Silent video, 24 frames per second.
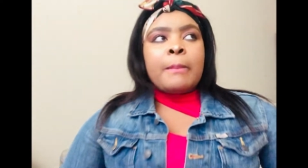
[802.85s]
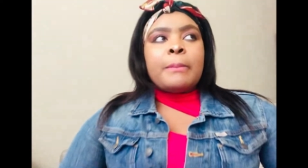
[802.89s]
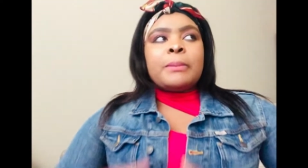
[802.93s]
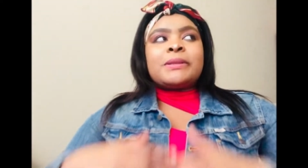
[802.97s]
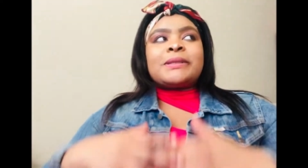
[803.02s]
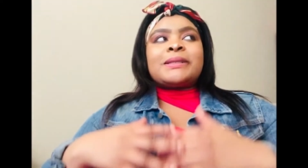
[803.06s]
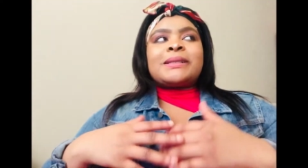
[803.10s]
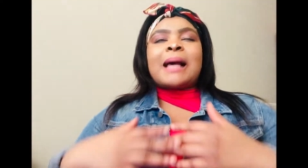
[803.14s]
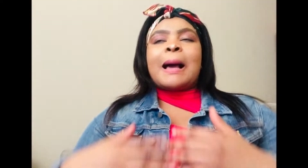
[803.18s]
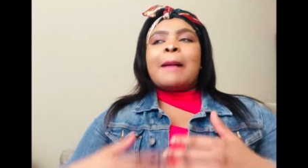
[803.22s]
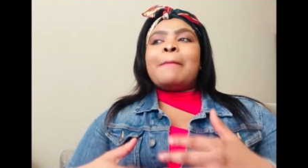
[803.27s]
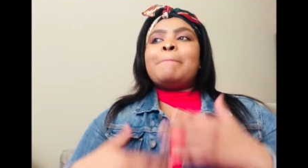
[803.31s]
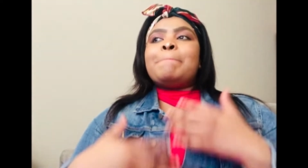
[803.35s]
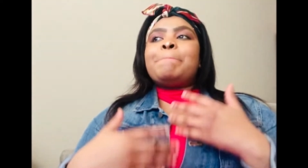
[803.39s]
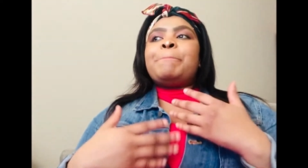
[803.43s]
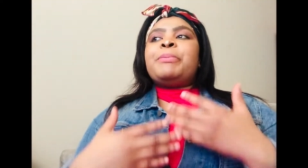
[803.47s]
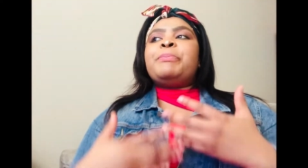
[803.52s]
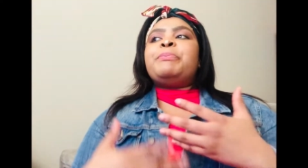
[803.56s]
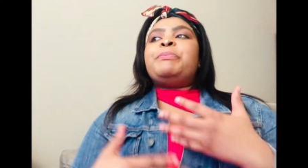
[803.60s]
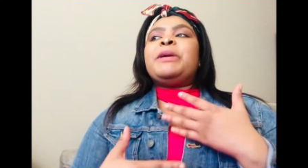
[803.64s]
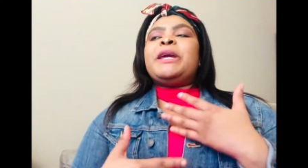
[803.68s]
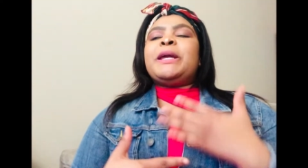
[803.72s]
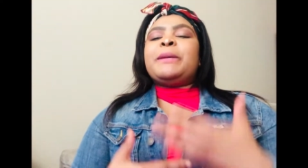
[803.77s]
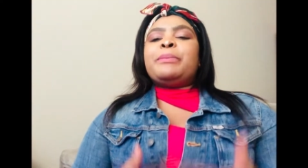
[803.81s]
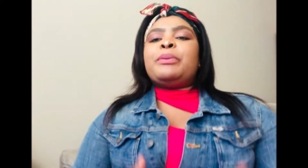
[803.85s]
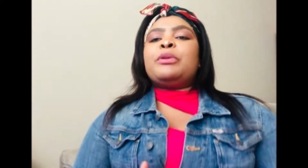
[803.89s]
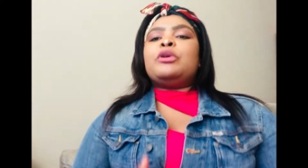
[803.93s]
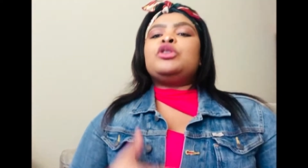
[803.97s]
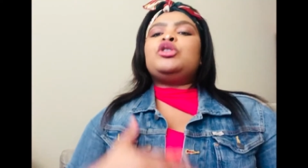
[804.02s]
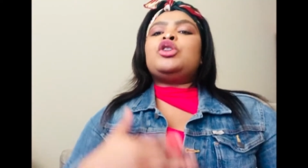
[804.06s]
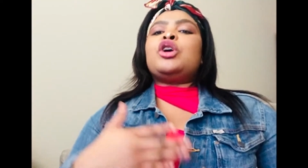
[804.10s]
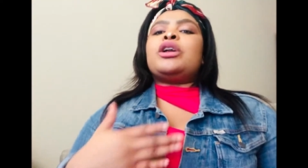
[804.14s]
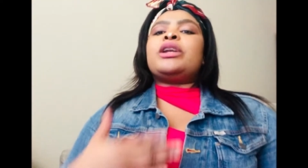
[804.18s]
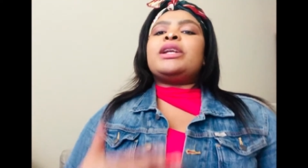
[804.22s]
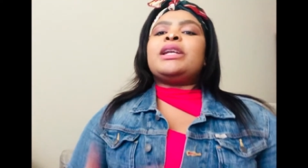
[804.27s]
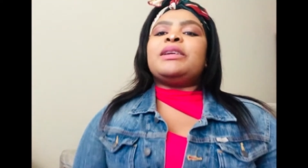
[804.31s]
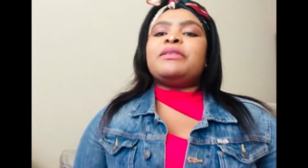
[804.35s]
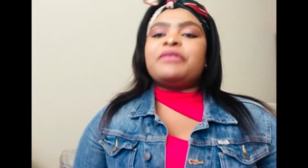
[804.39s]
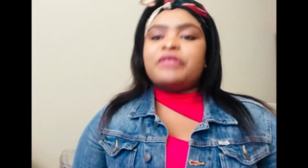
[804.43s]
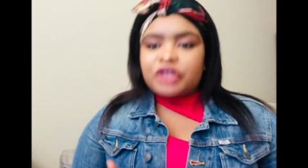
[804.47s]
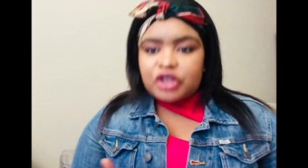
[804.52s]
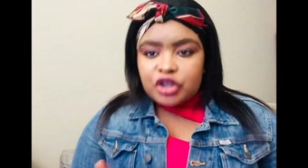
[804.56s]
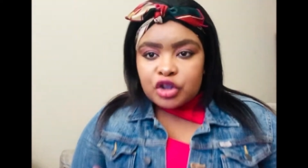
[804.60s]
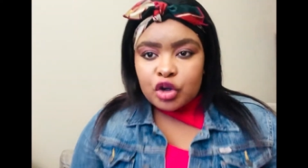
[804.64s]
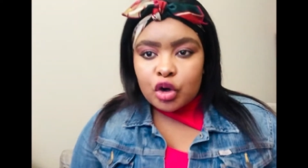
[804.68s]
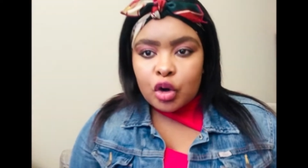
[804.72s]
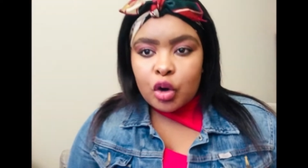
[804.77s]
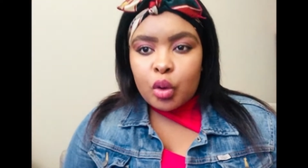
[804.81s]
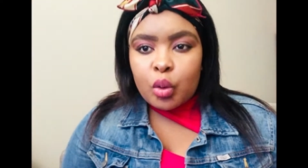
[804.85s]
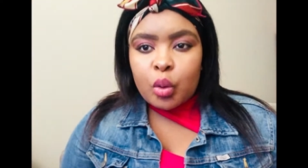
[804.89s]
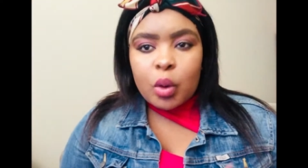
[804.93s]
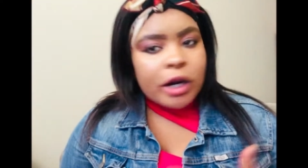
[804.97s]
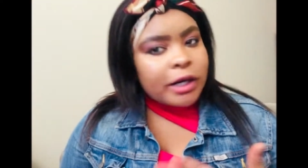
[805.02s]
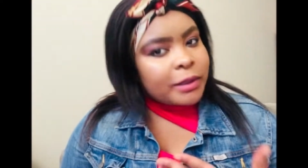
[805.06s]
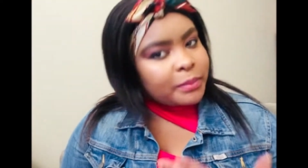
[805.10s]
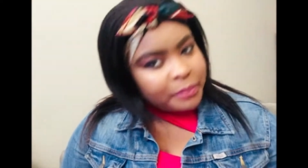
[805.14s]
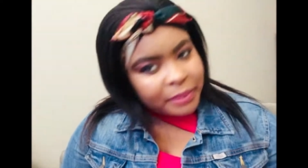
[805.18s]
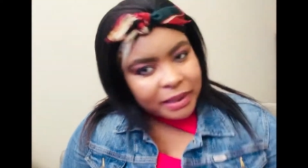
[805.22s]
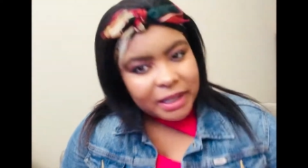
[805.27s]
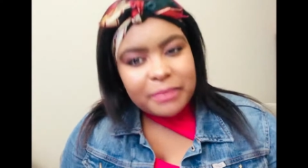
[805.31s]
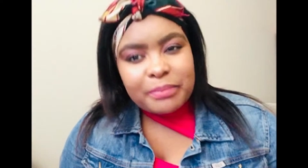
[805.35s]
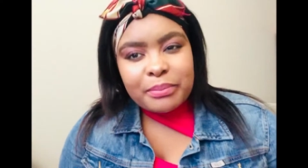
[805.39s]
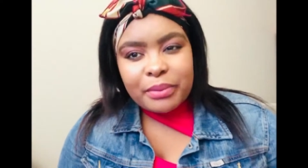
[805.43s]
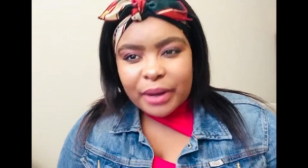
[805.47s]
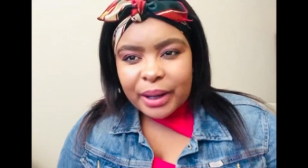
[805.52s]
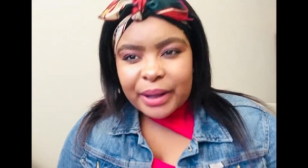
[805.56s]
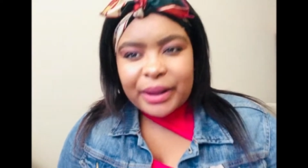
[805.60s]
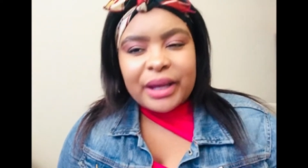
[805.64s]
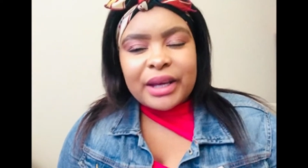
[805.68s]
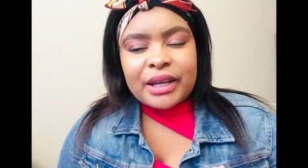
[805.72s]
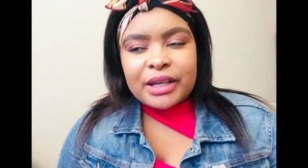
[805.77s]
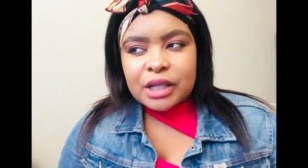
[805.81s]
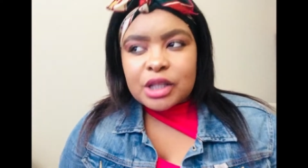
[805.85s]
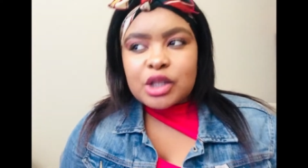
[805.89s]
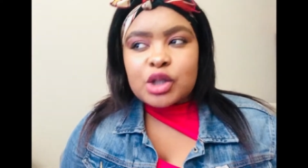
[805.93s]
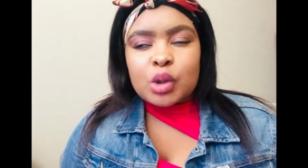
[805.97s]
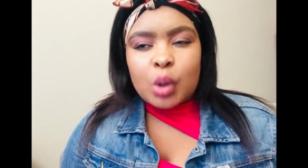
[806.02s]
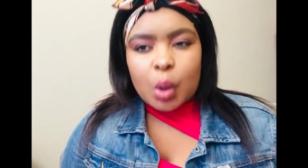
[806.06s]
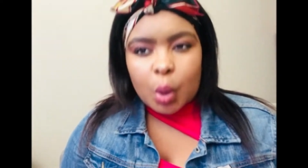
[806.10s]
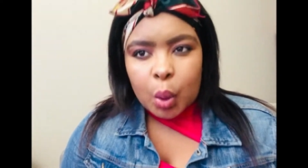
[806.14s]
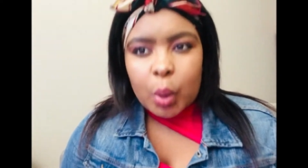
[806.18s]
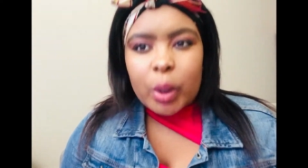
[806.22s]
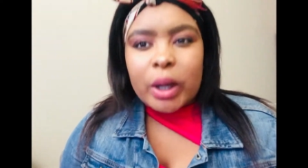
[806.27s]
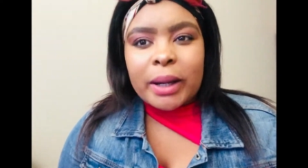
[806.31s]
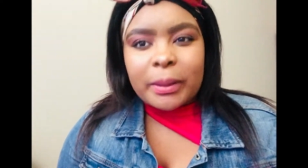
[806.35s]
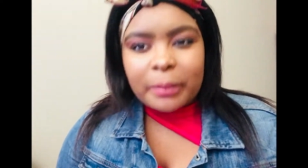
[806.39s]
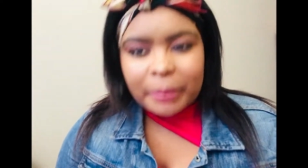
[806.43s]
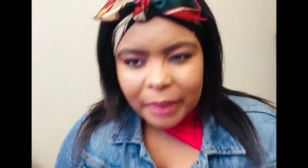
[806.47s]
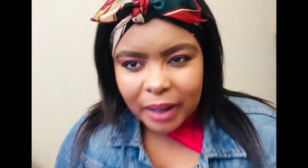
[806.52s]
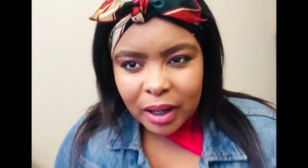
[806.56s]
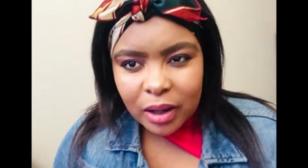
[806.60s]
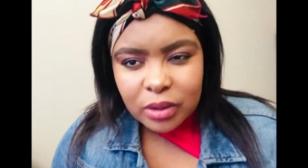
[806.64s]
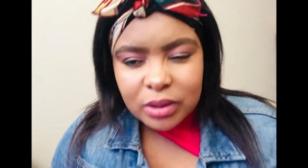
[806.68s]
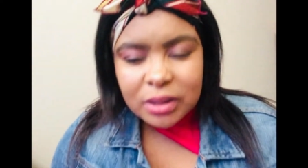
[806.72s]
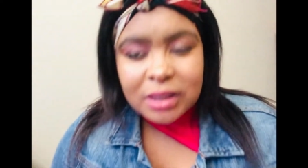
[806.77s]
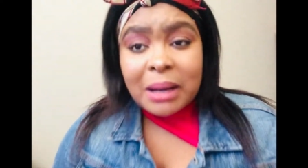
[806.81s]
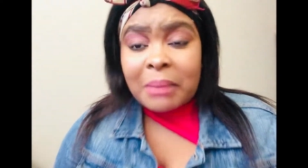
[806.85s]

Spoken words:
Some people don't even know what Big Brother is all about.